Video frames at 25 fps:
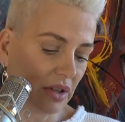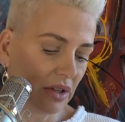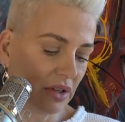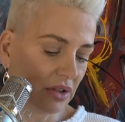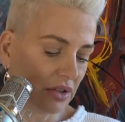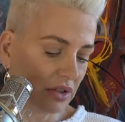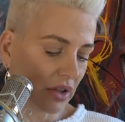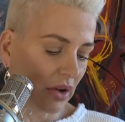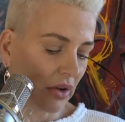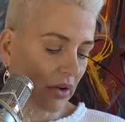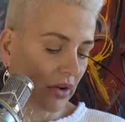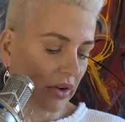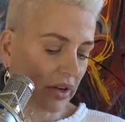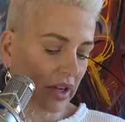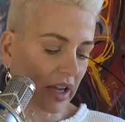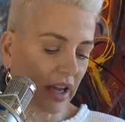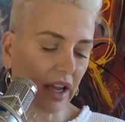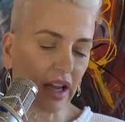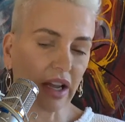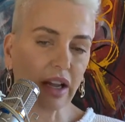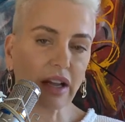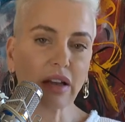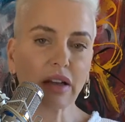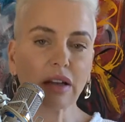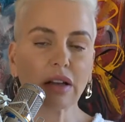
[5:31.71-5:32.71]
So,
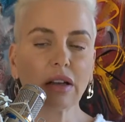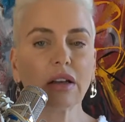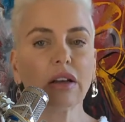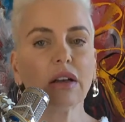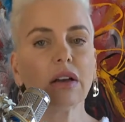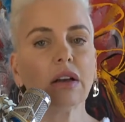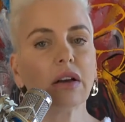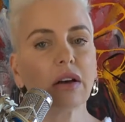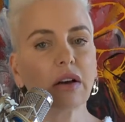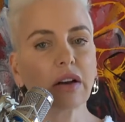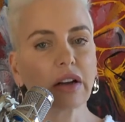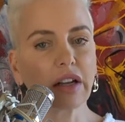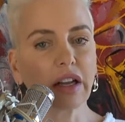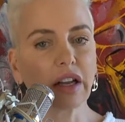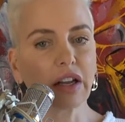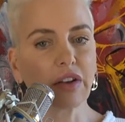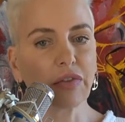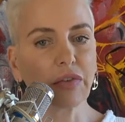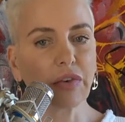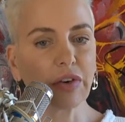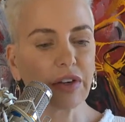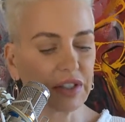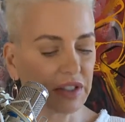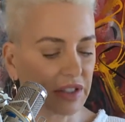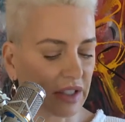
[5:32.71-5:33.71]
okay,
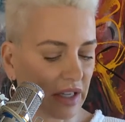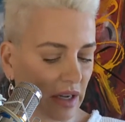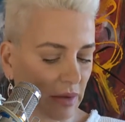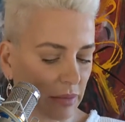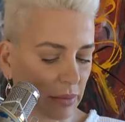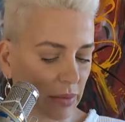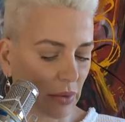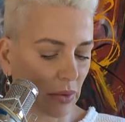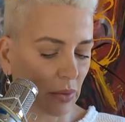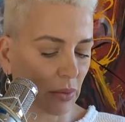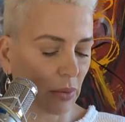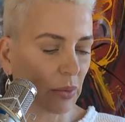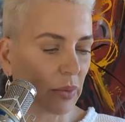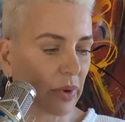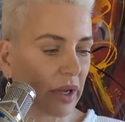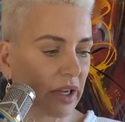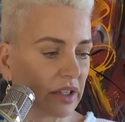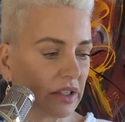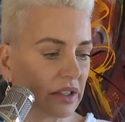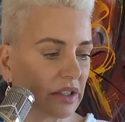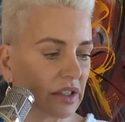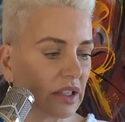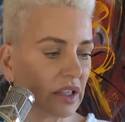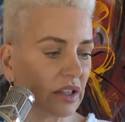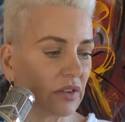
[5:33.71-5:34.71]
for example,
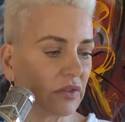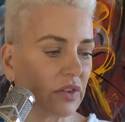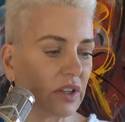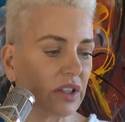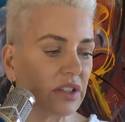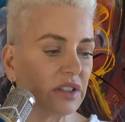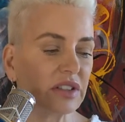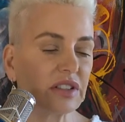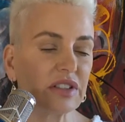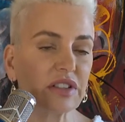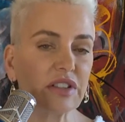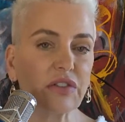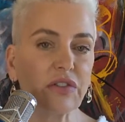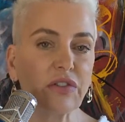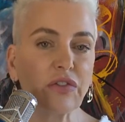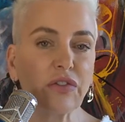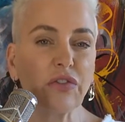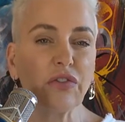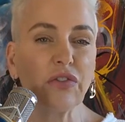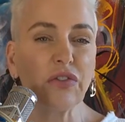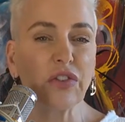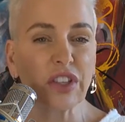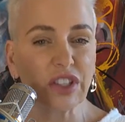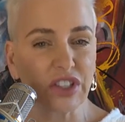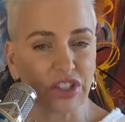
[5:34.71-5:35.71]
when given
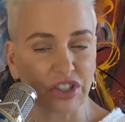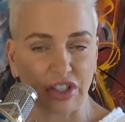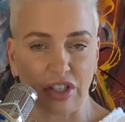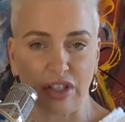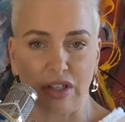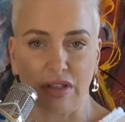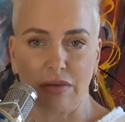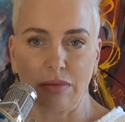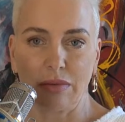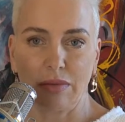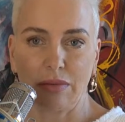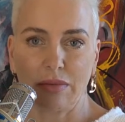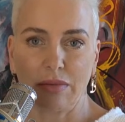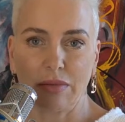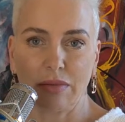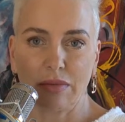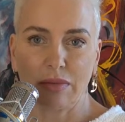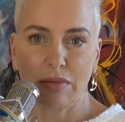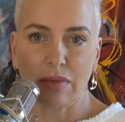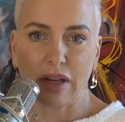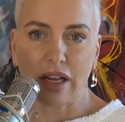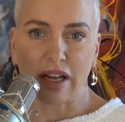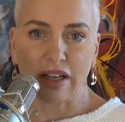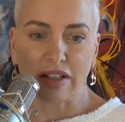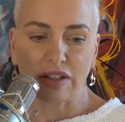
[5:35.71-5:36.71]
sufficient
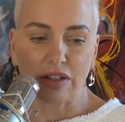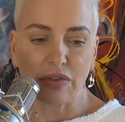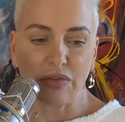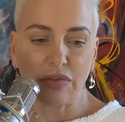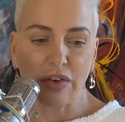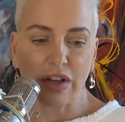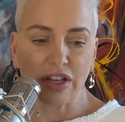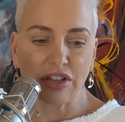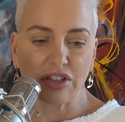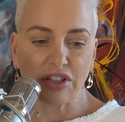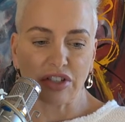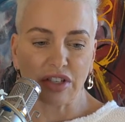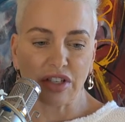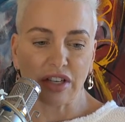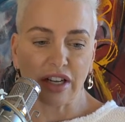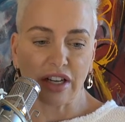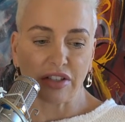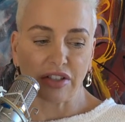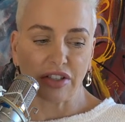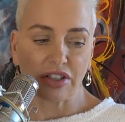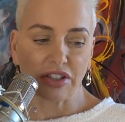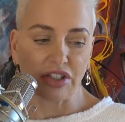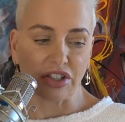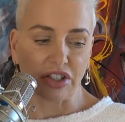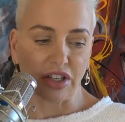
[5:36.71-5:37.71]
activation
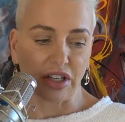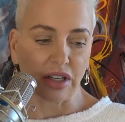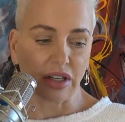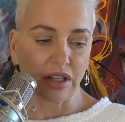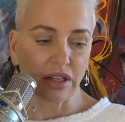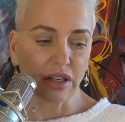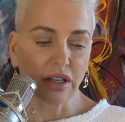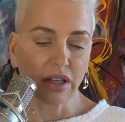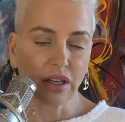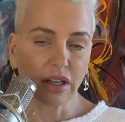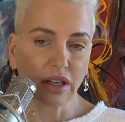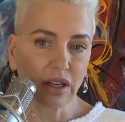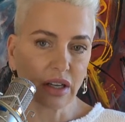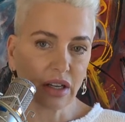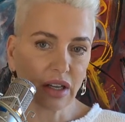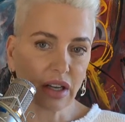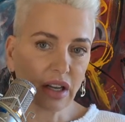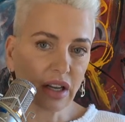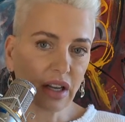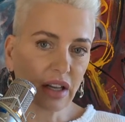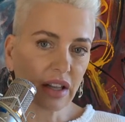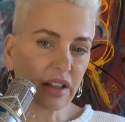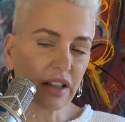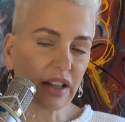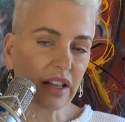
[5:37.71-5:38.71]
energy,
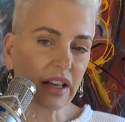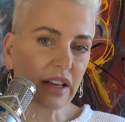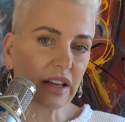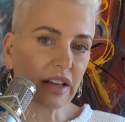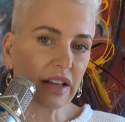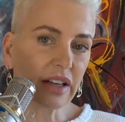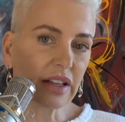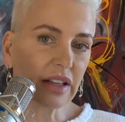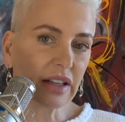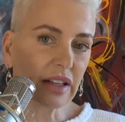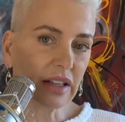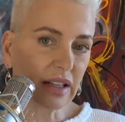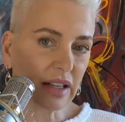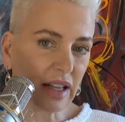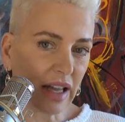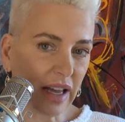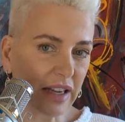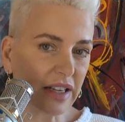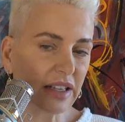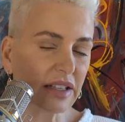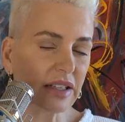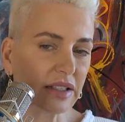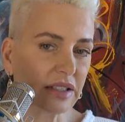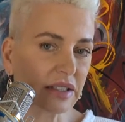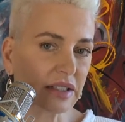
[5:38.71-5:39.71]
the
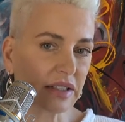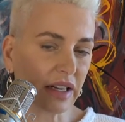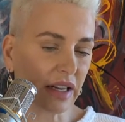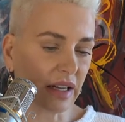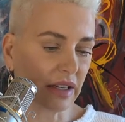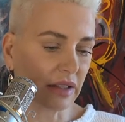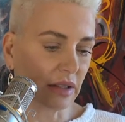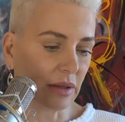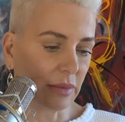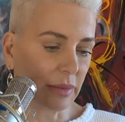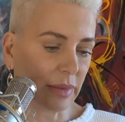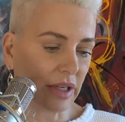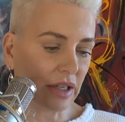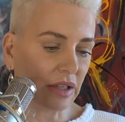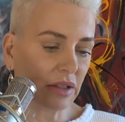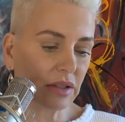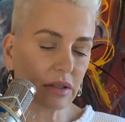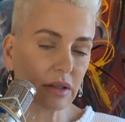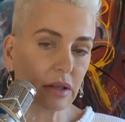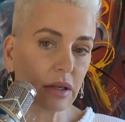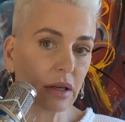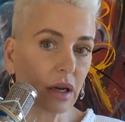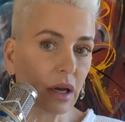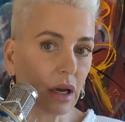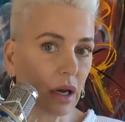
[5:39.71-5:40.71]
lightest element,
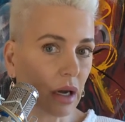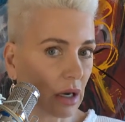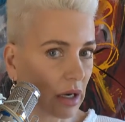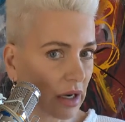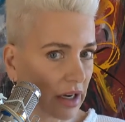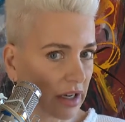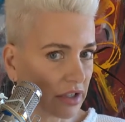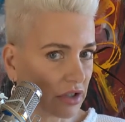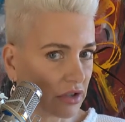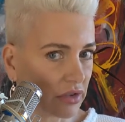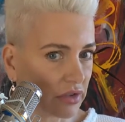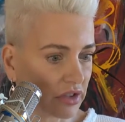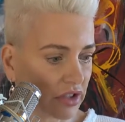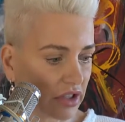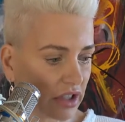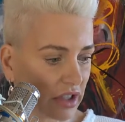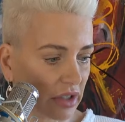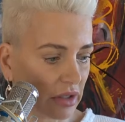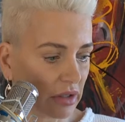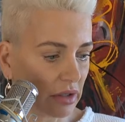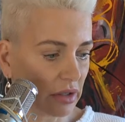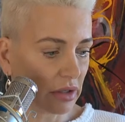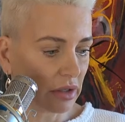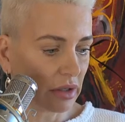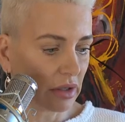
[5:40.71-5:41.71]

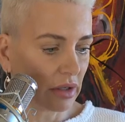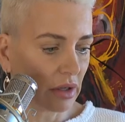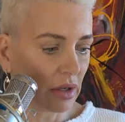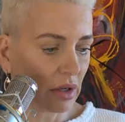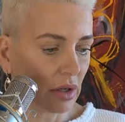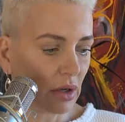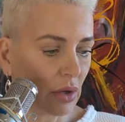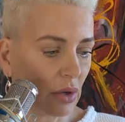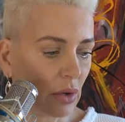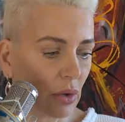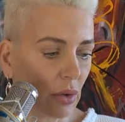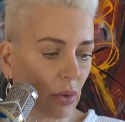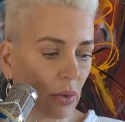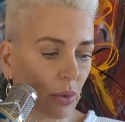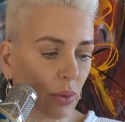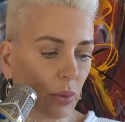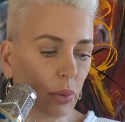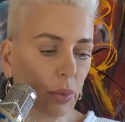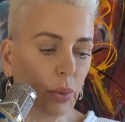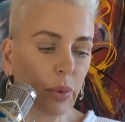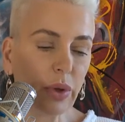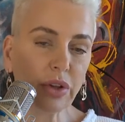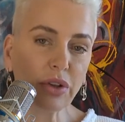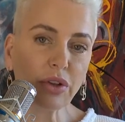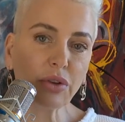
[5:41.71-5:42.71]
hydrogen,
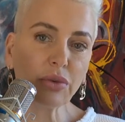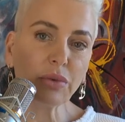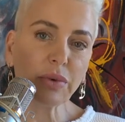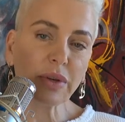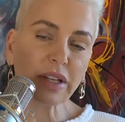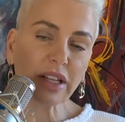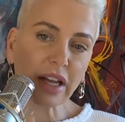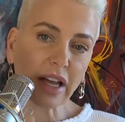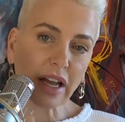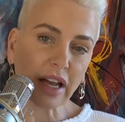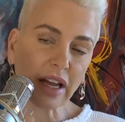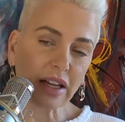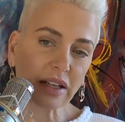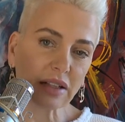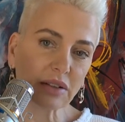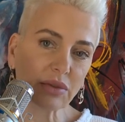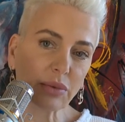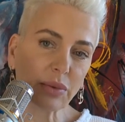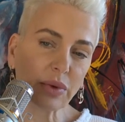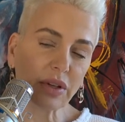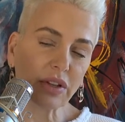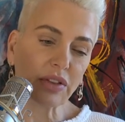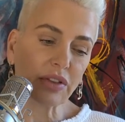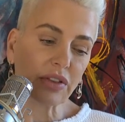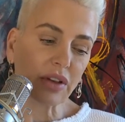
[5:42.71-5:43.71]
will react
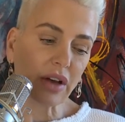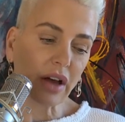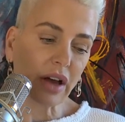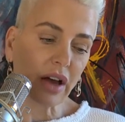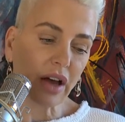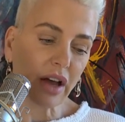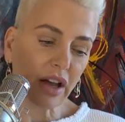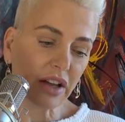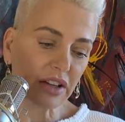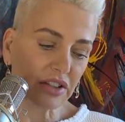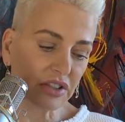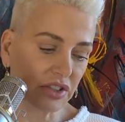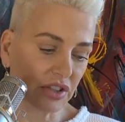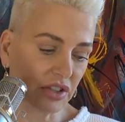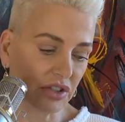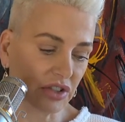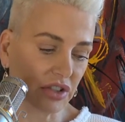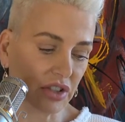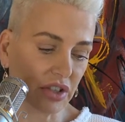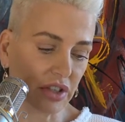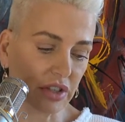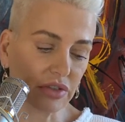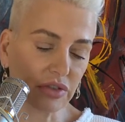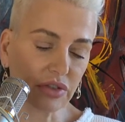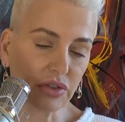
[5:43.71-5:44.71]
with
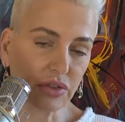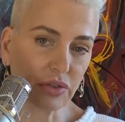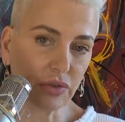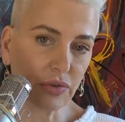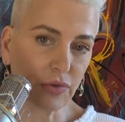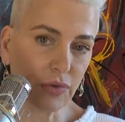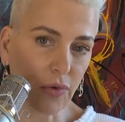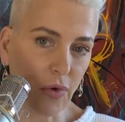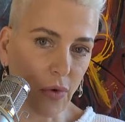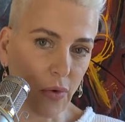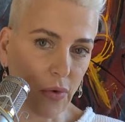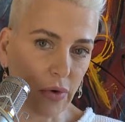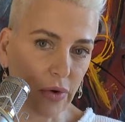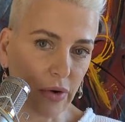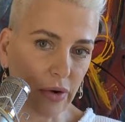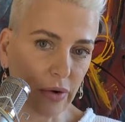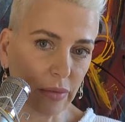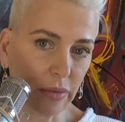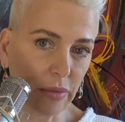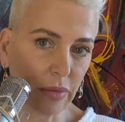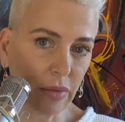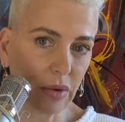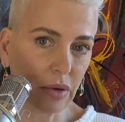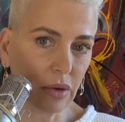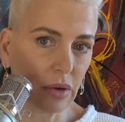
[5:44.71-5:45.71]
oxygen to
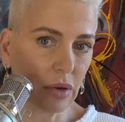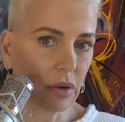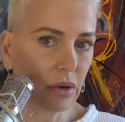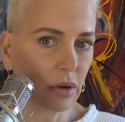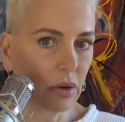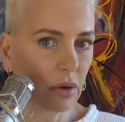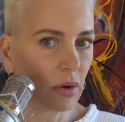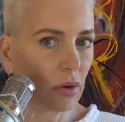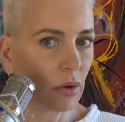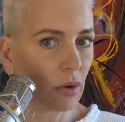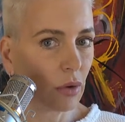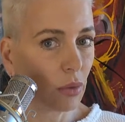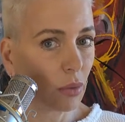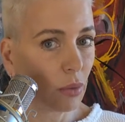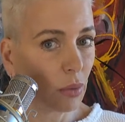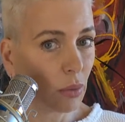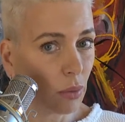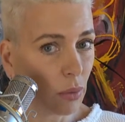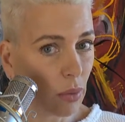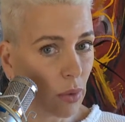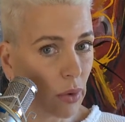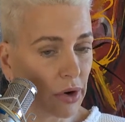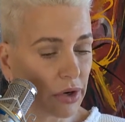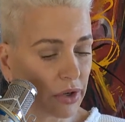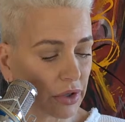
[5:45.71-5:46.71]
form
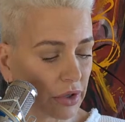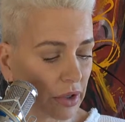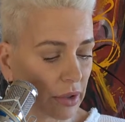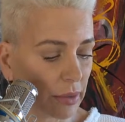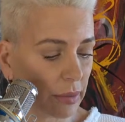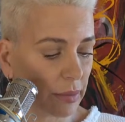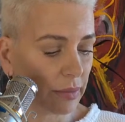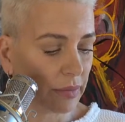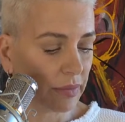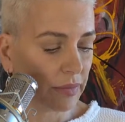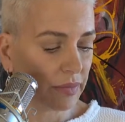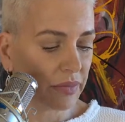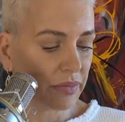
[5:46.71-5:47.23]
water.